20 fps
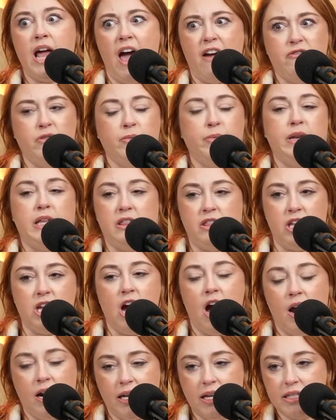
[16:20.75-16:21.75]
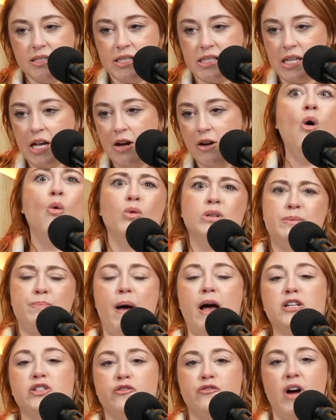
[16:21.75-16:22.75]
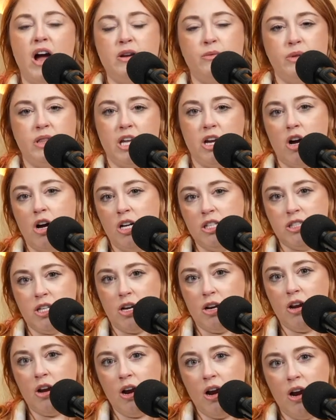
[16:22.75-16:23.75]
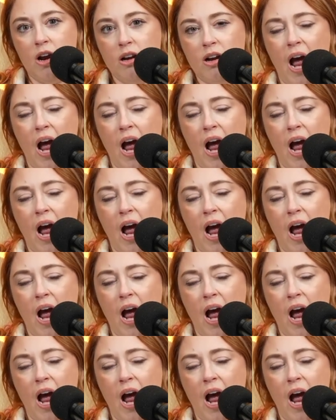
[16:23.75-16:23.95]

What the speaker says: Everybody in the audience though was petrified when they called on her.